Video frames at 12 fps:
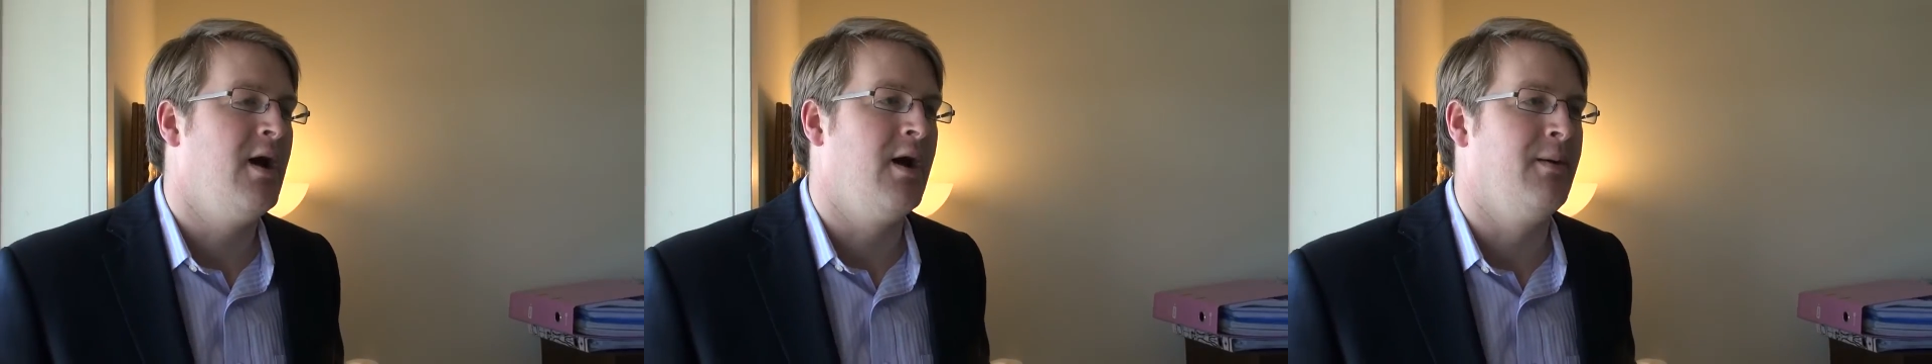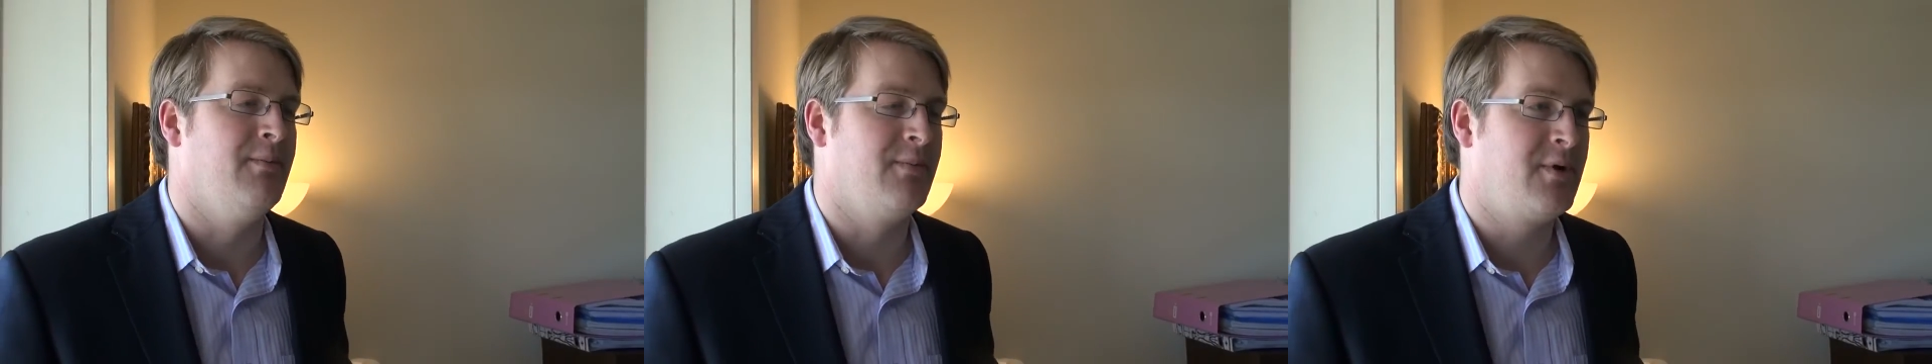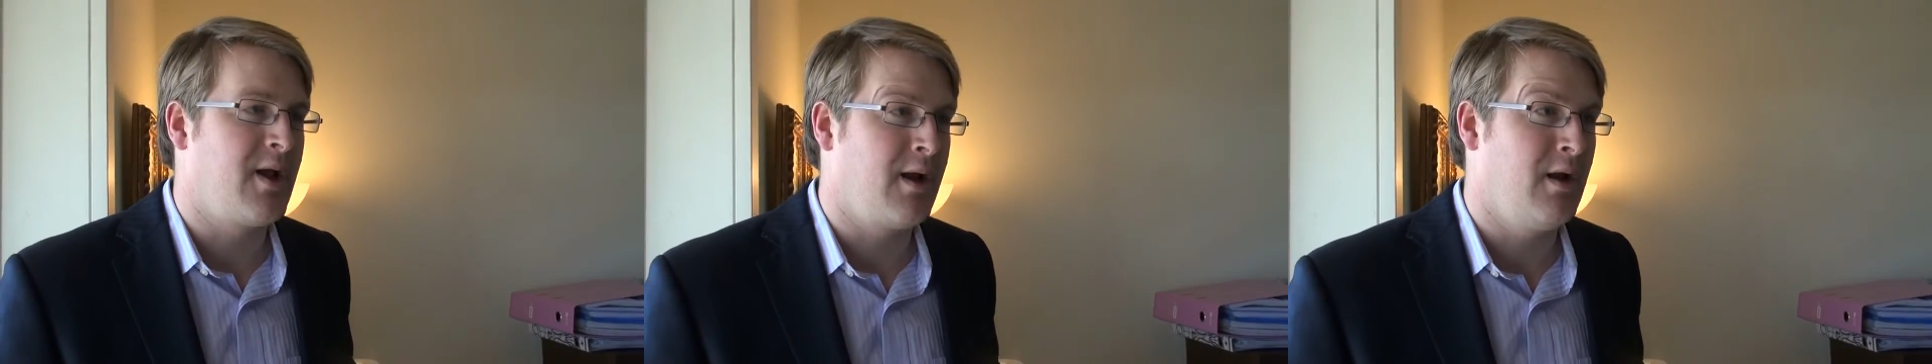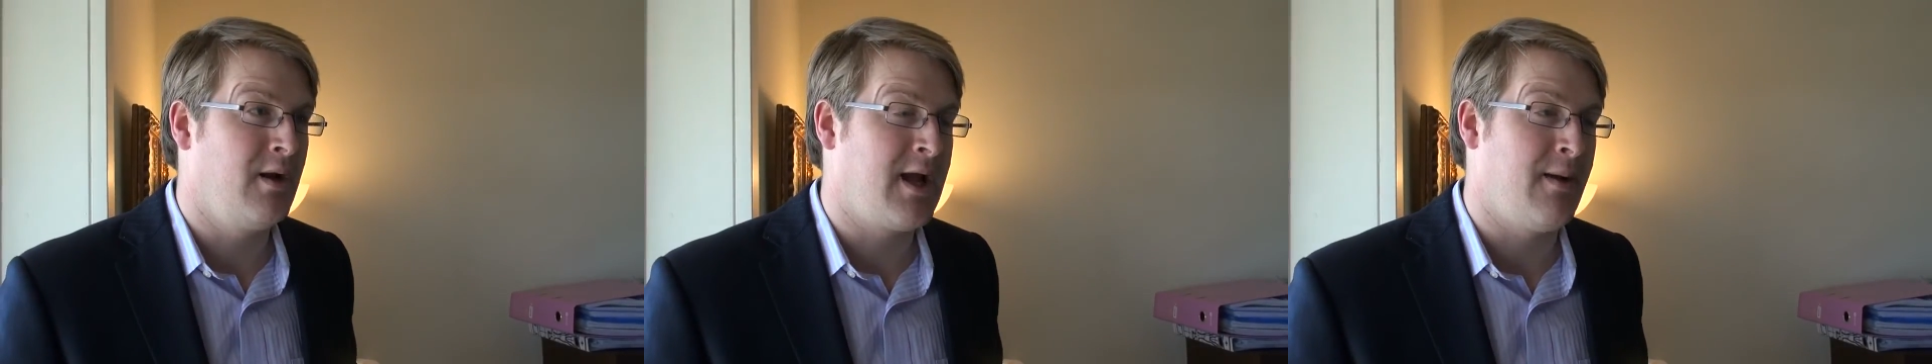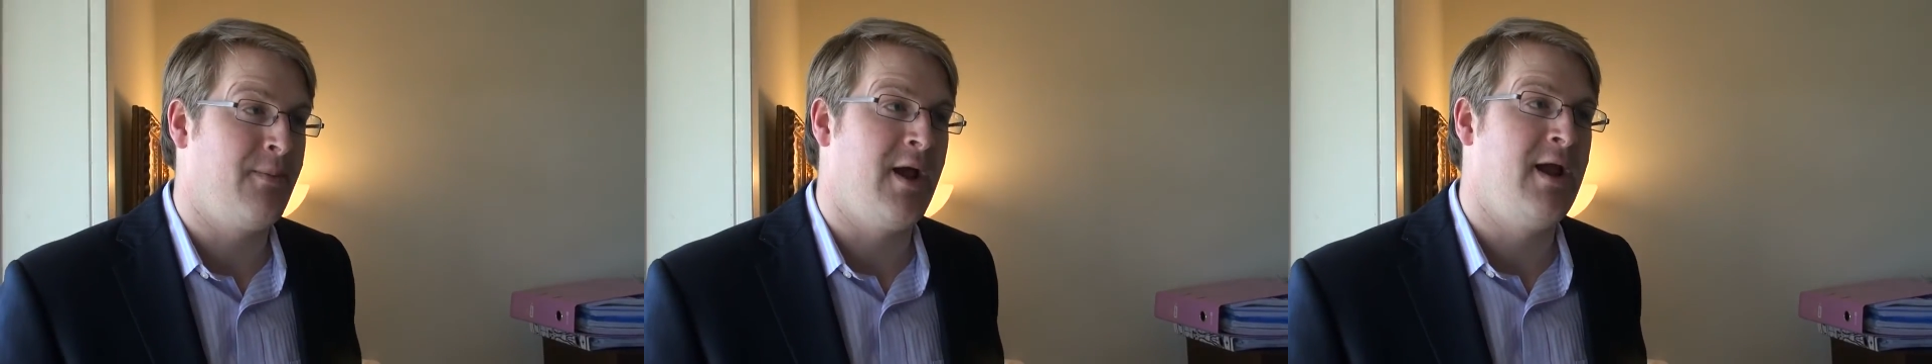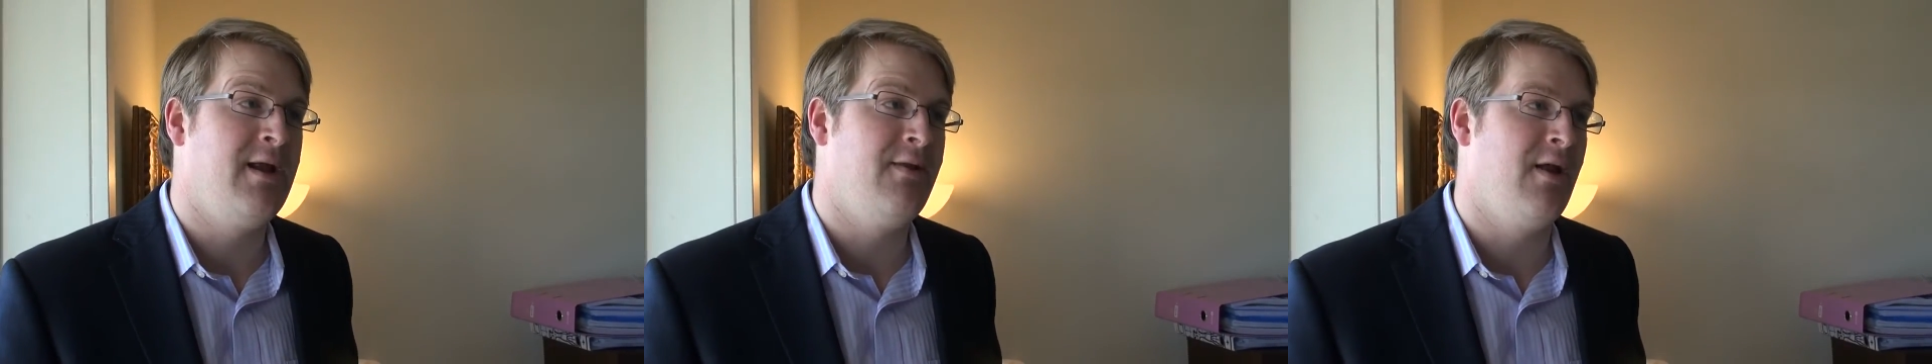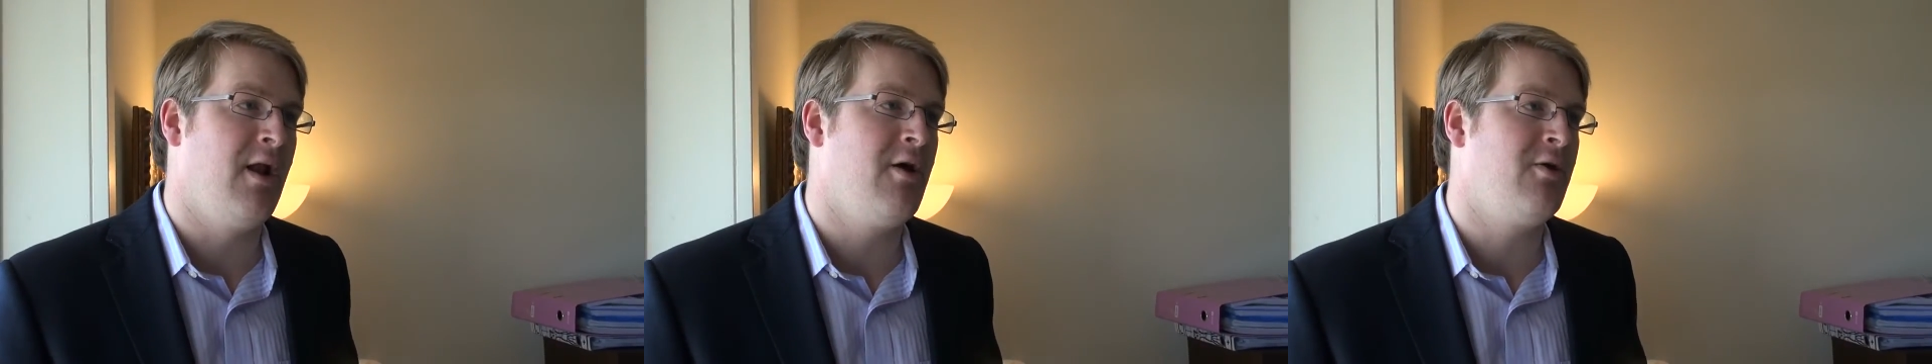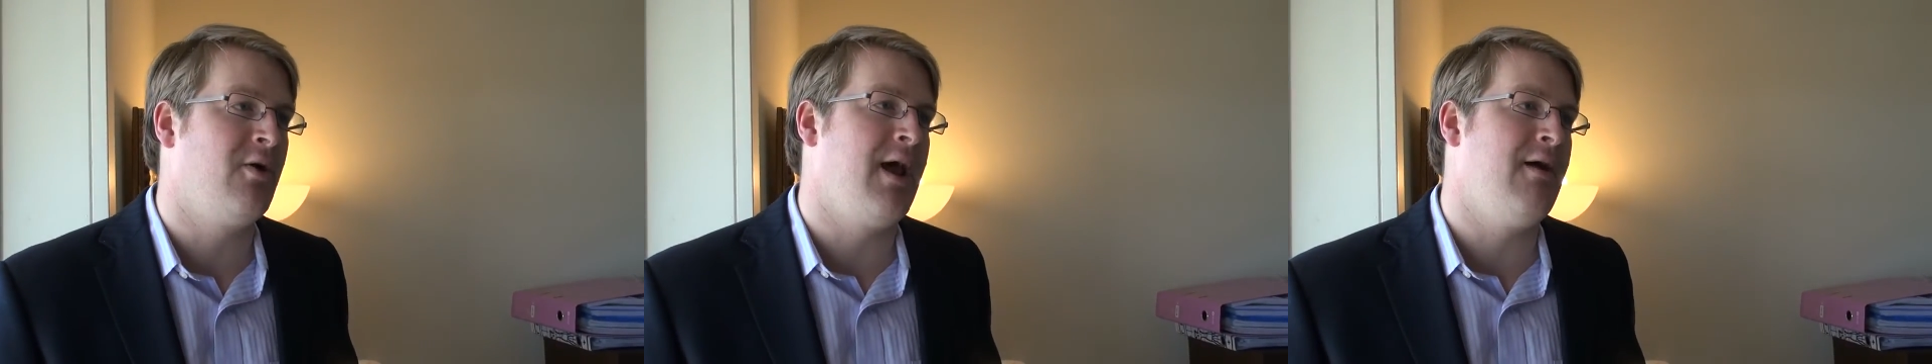campaign in the
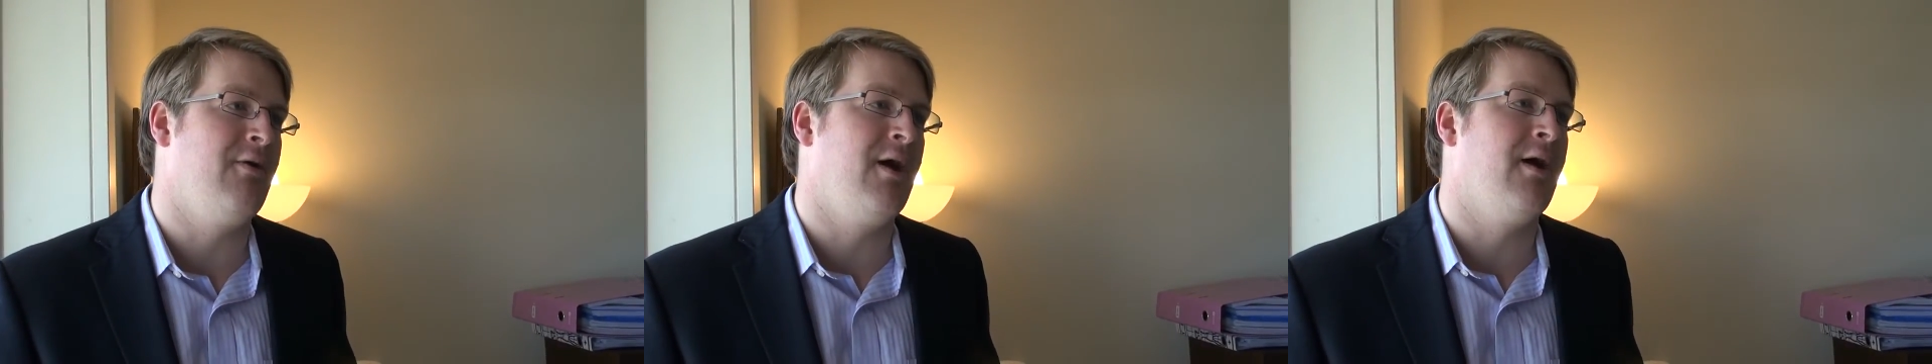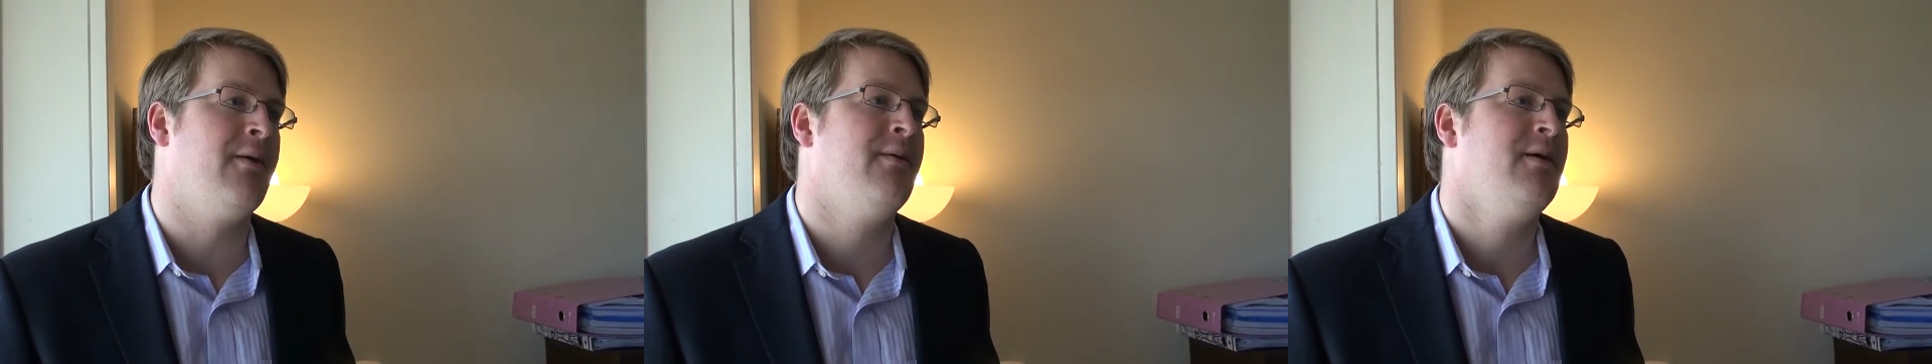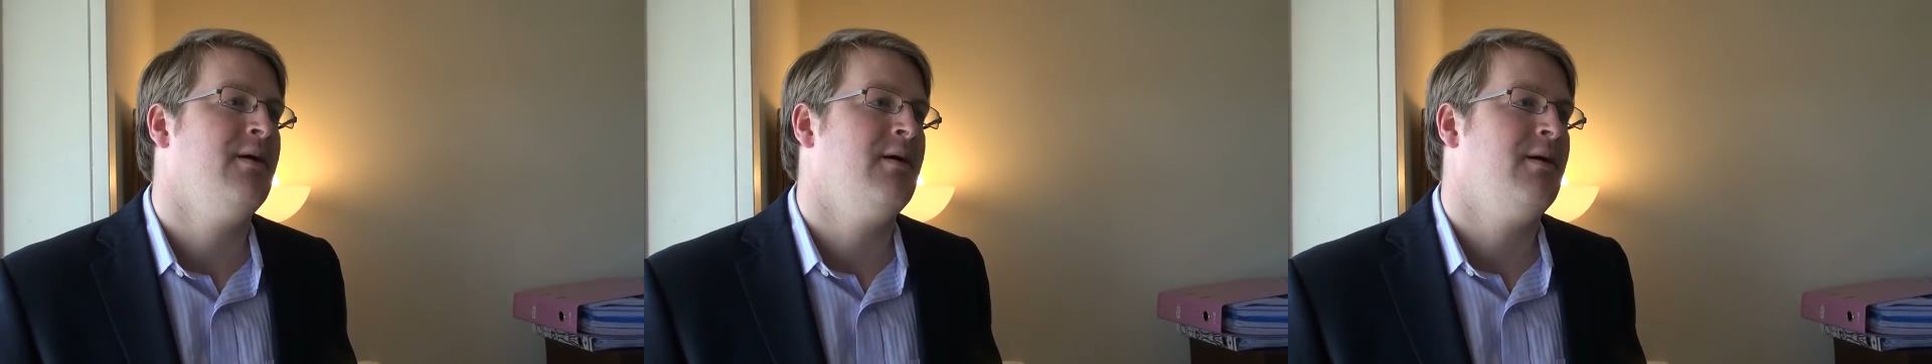local area.